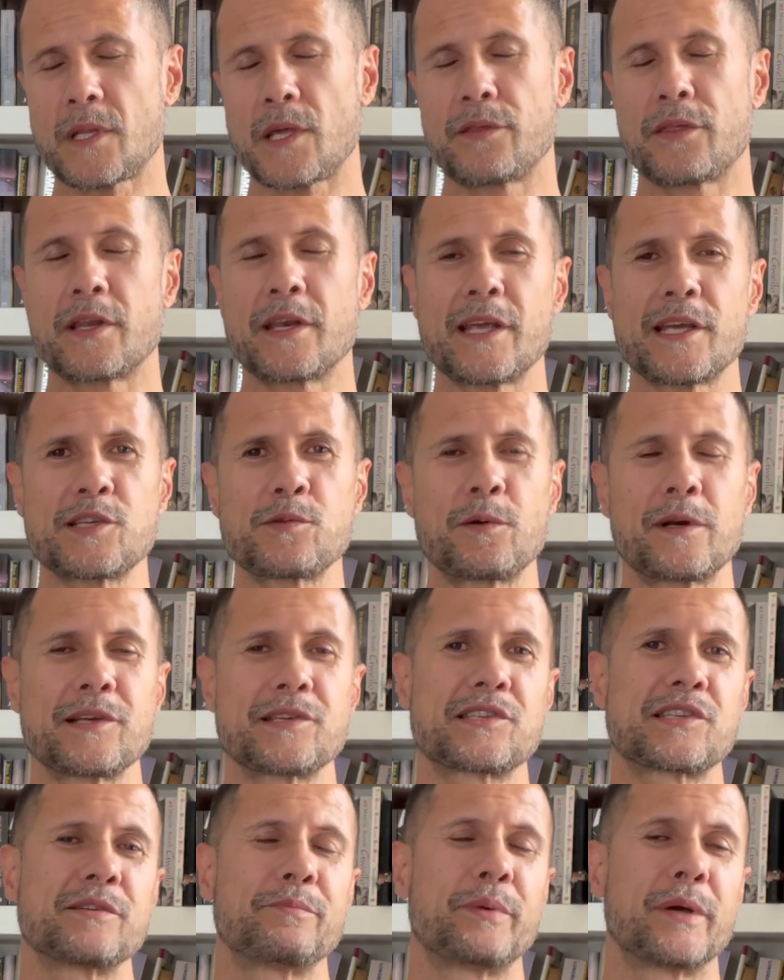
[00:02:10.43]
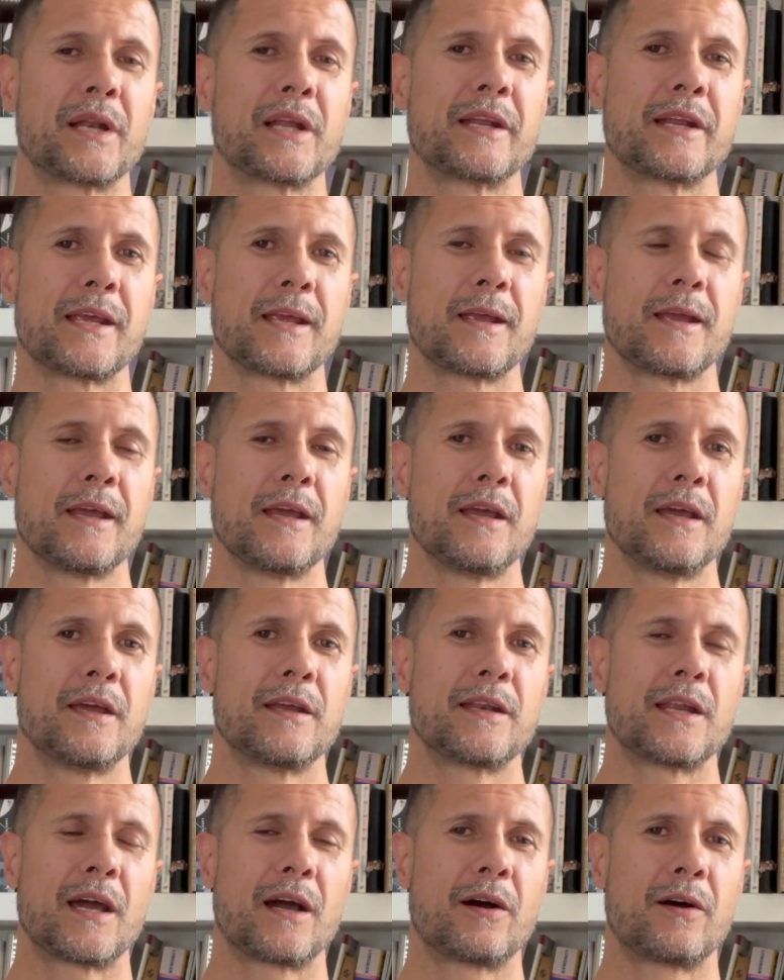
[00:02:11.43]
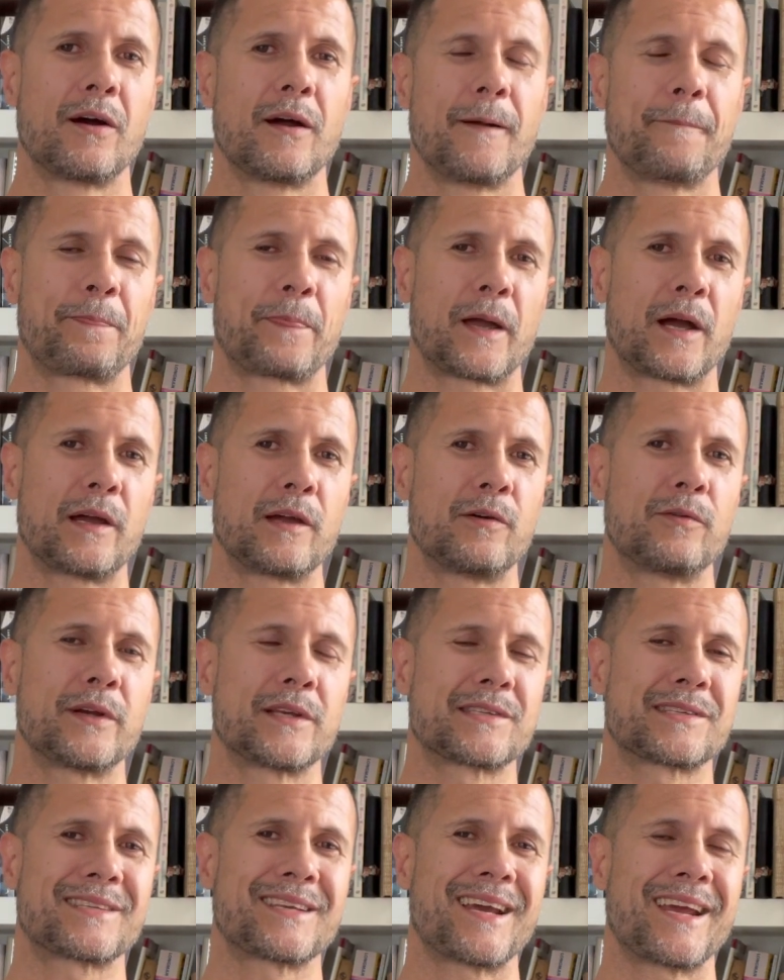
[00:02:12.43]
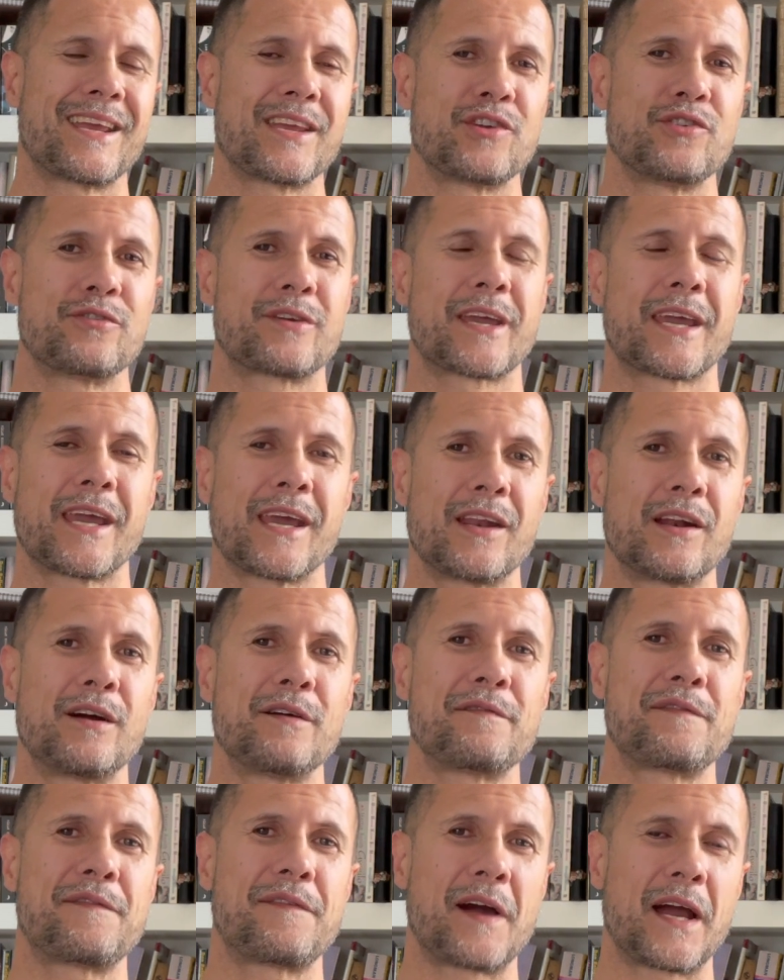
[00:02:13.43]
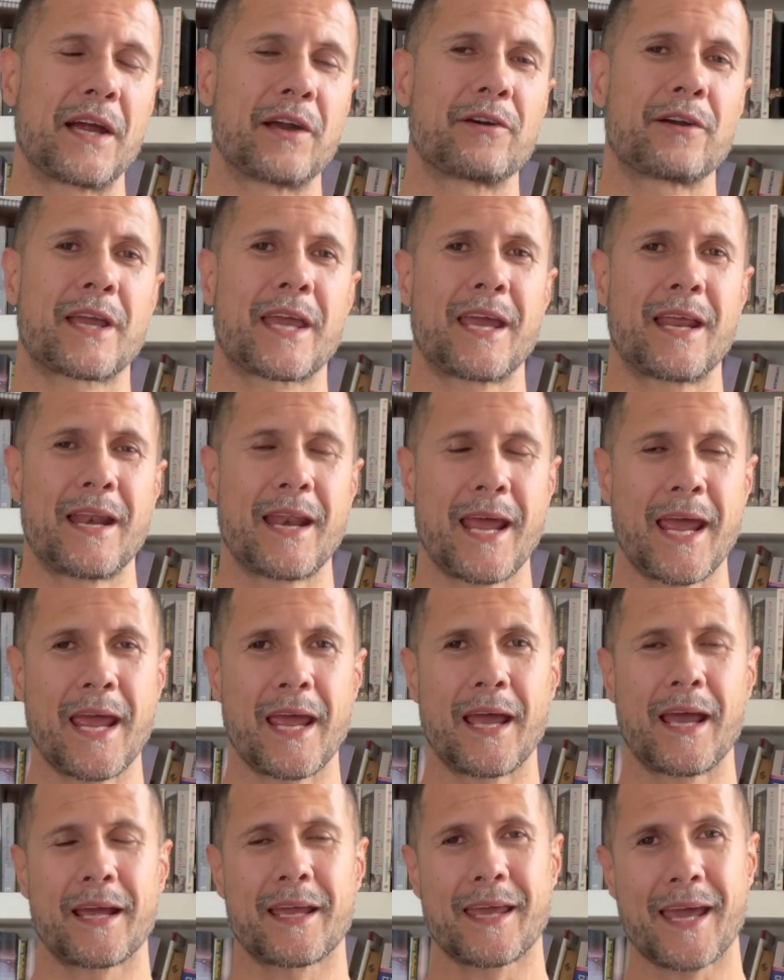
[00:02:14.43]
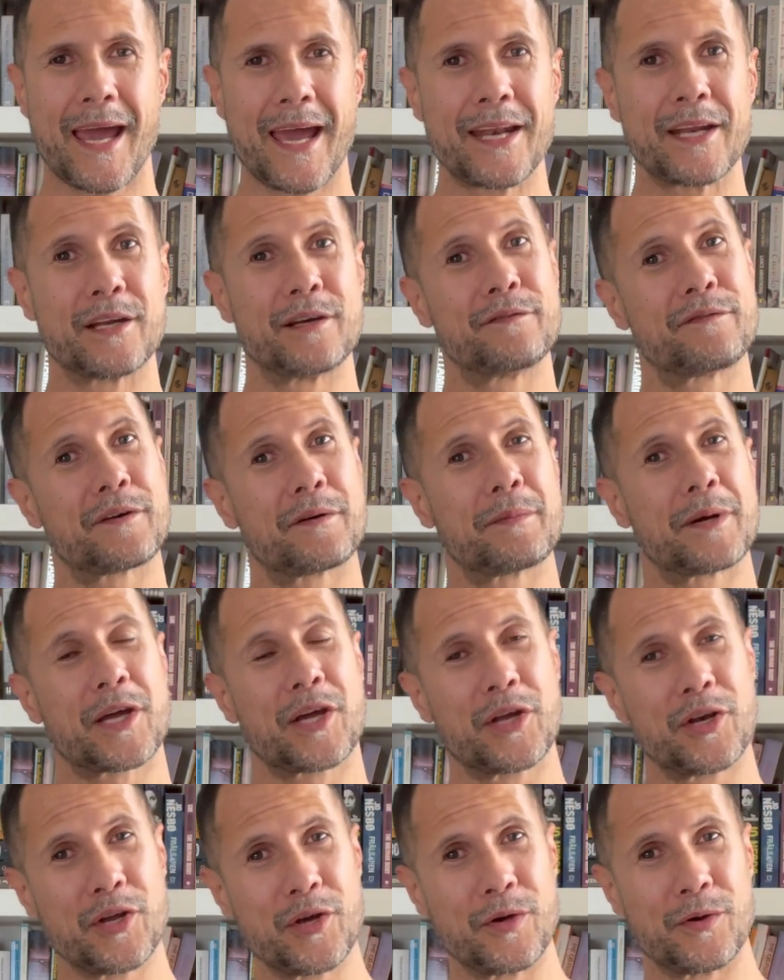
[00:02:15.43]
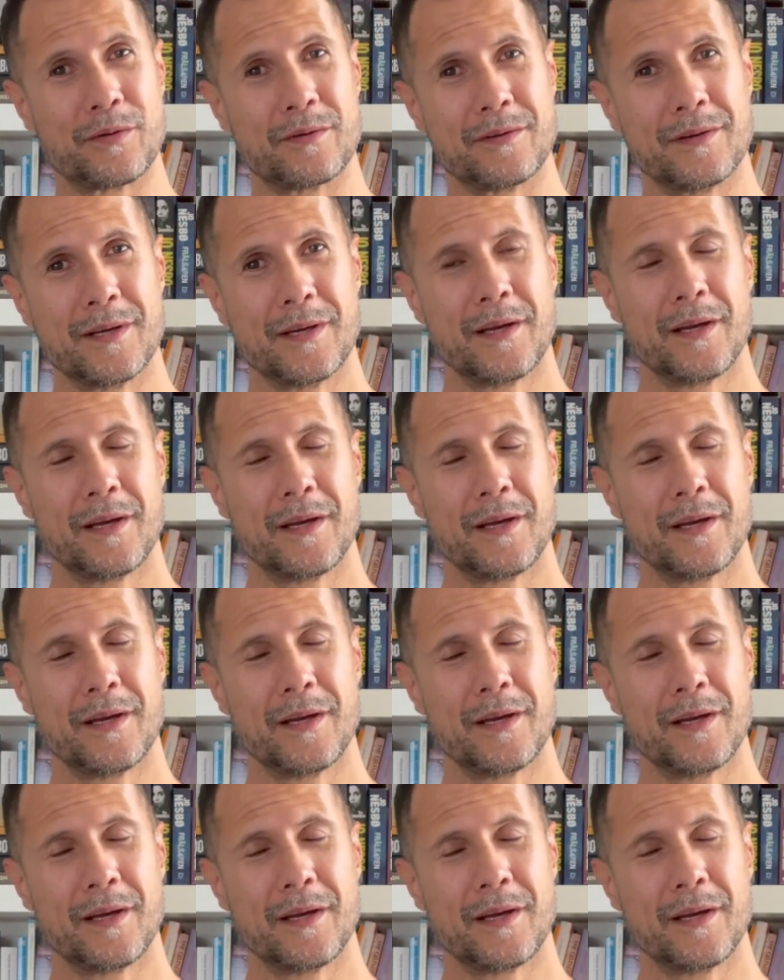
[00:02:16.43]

The next one is stability. Now, I always say you cannot fire a cannon from a canoe.